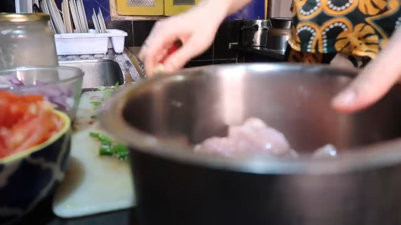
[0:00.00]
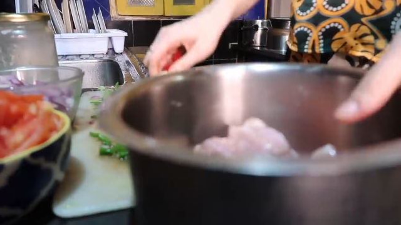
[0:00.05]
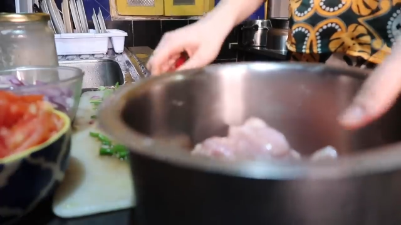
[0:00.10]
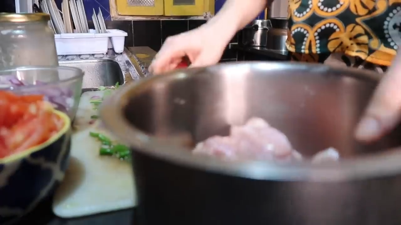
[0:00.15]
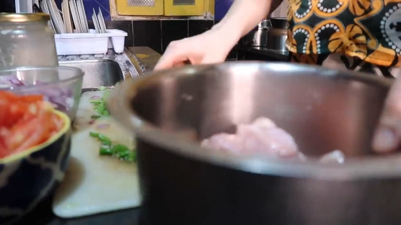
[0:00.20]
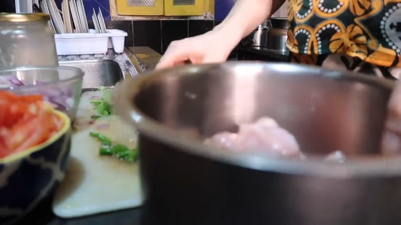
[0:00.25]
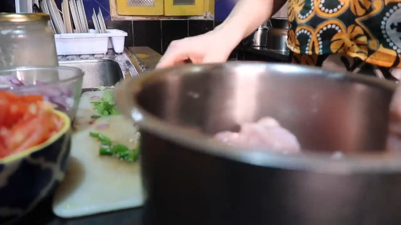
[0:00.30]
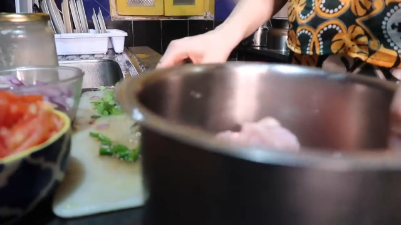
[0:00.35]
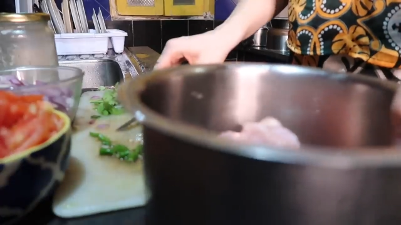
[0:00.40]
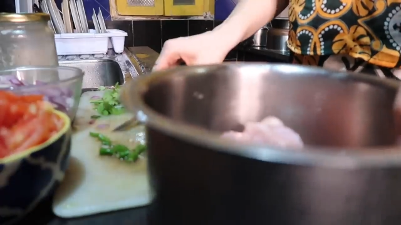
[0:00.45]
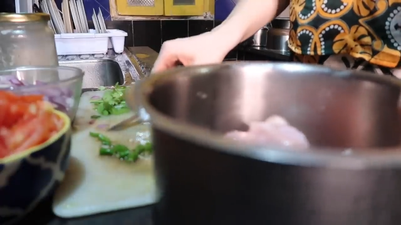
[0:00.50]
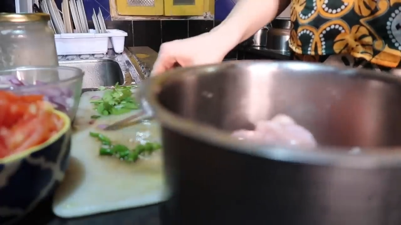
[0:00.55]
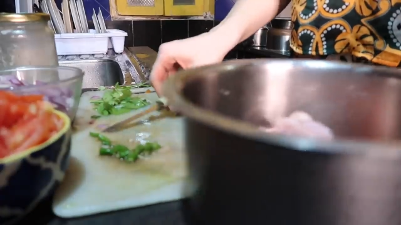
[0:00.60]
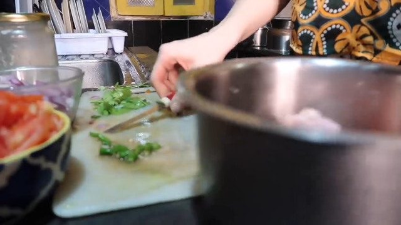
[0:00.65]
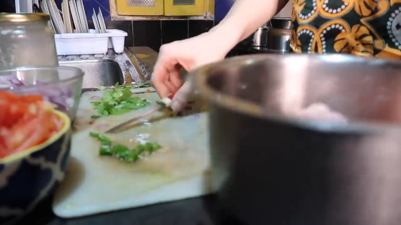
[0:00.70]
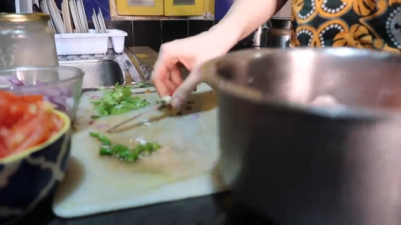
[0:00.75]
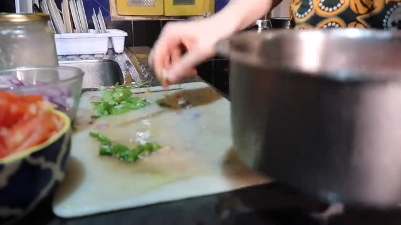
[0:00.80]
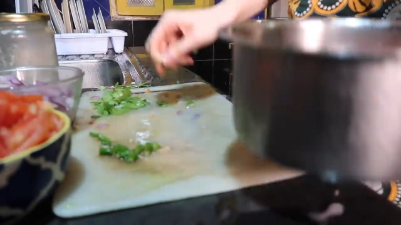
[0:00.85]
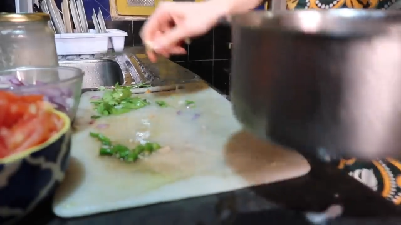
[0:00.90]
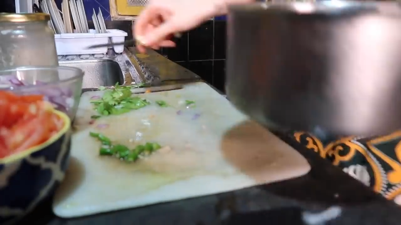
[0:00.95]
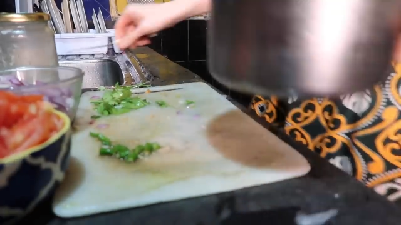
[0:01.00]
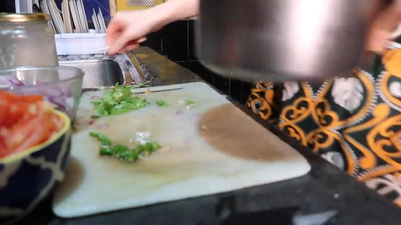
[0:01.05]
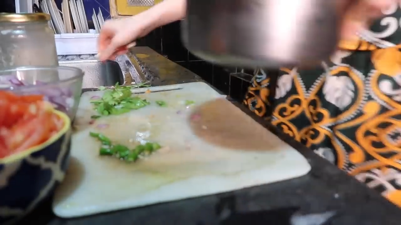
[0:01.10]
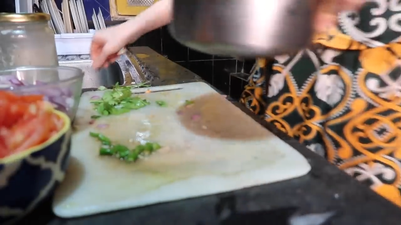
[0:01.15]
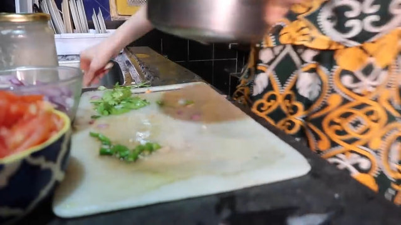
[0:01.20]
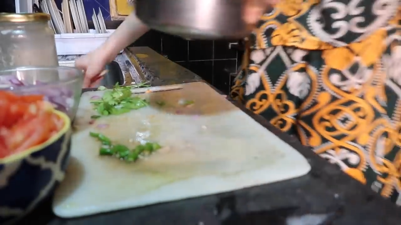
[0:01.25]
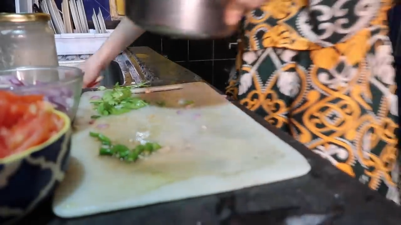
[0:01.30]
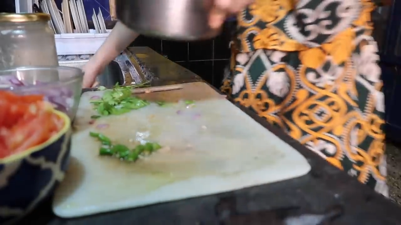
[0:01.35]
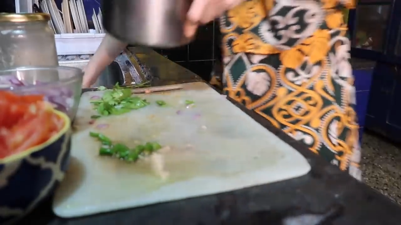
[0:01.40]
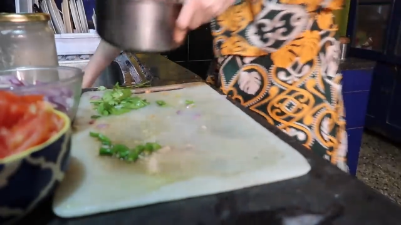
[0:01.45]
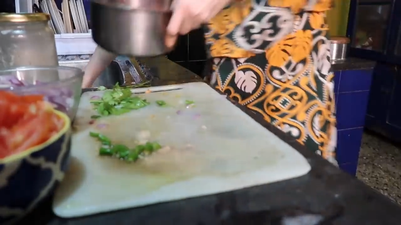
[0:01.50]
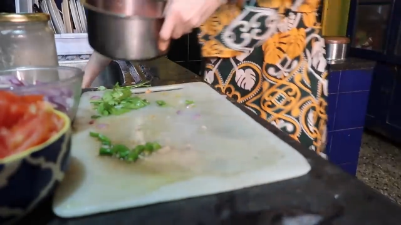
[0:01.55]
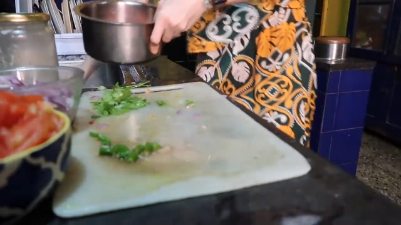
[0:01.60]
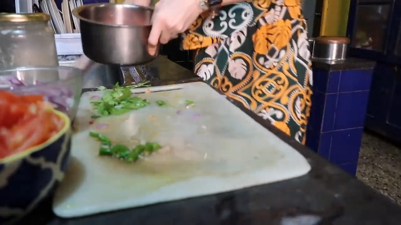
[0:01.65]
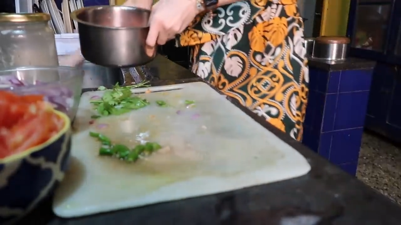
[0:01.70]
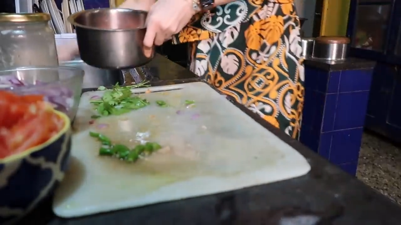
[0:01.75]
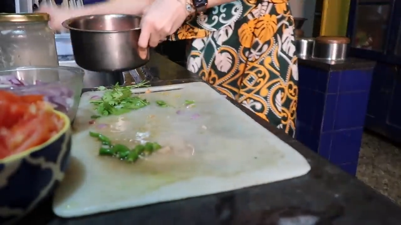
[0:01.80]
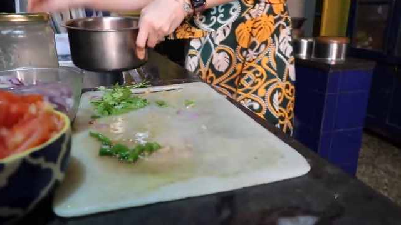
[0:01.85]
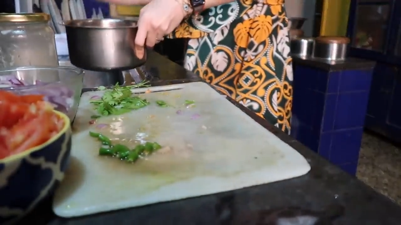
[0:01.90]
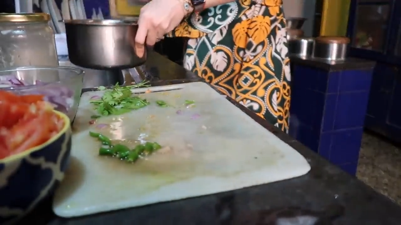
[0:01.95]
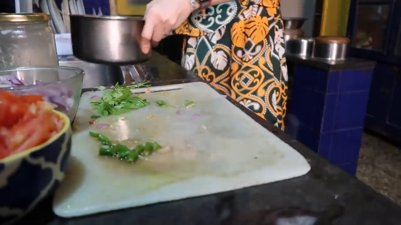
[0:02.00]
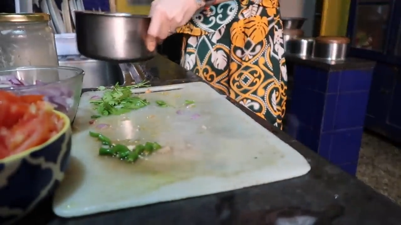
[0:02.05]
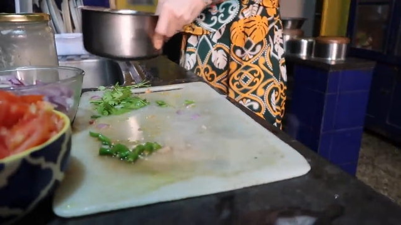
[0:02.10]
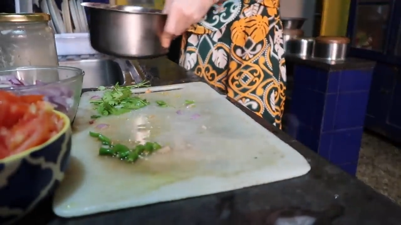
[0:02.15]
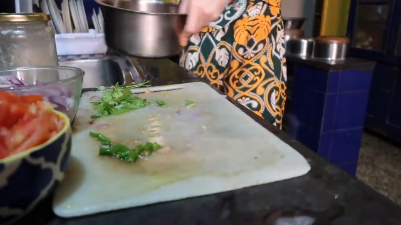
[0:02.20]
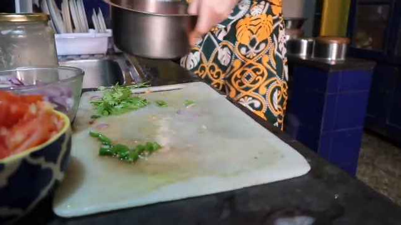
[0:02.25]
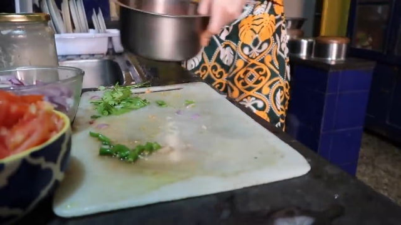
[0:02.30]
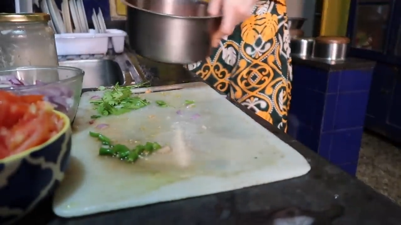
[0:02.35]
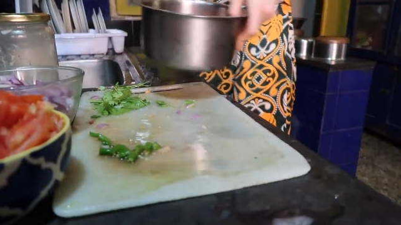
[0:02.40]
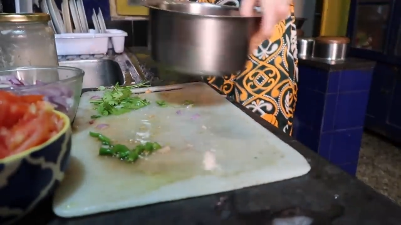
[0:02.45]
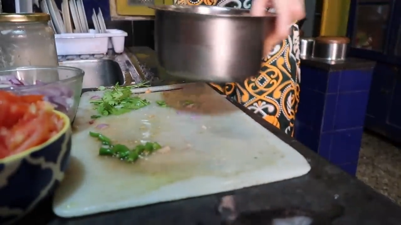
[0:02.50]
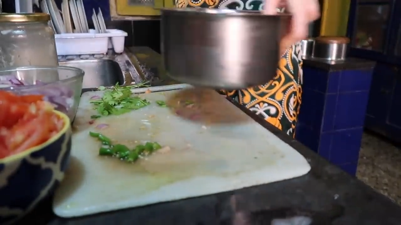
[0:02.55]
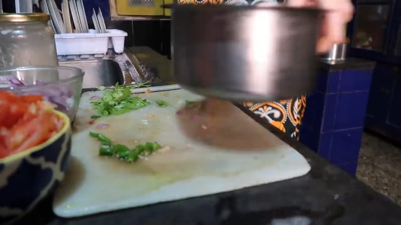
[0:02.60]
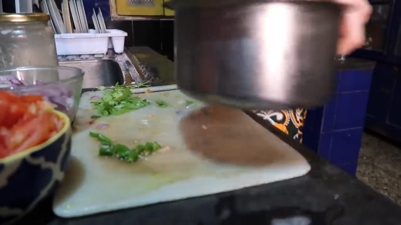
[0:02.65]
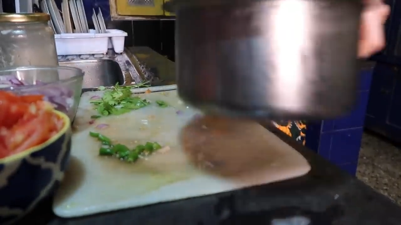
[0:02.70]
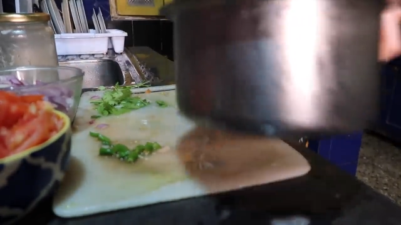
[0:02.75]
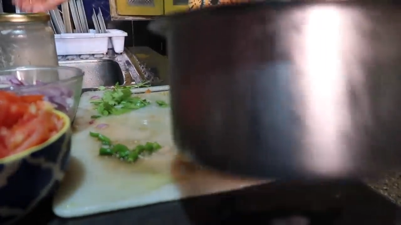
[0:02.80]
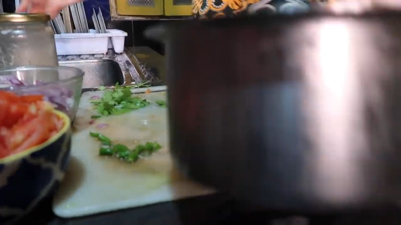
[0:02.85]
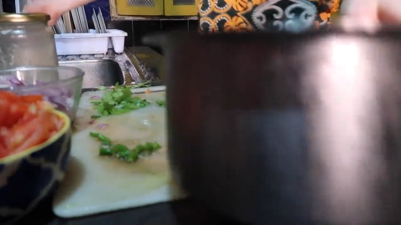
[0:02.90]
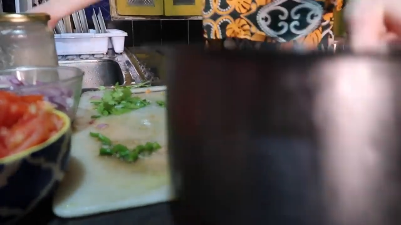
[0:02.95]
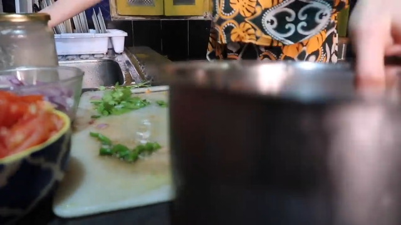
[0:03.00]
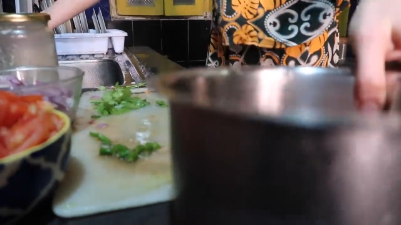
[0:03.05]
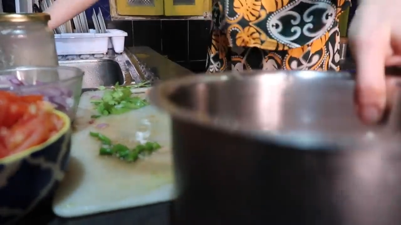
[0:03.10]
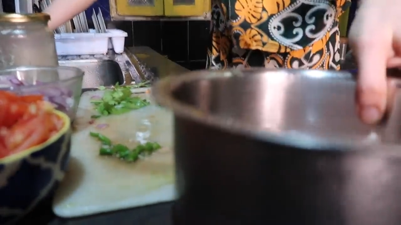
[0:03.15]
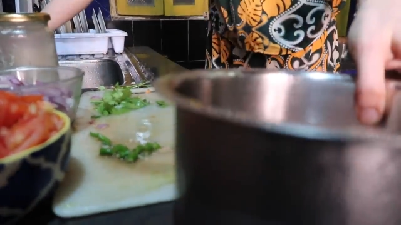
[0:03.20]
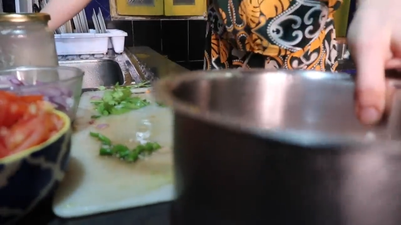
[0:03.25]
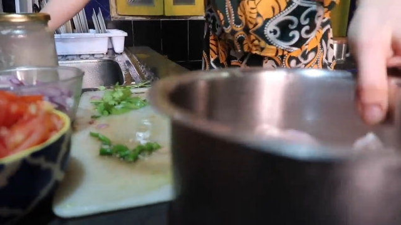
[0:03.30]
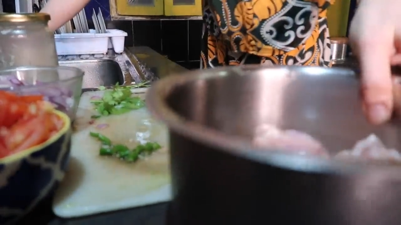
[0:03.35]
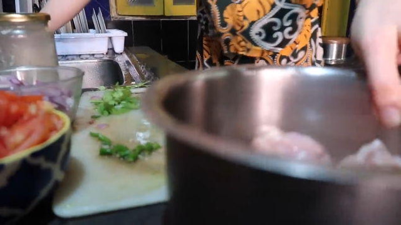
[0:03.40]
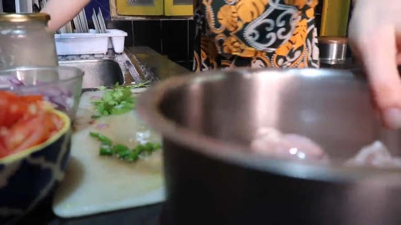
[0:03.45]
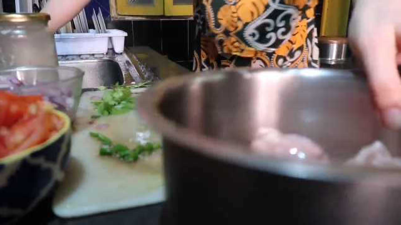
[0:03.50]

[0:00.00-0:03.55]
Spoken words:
Nobody's mouth can be seen.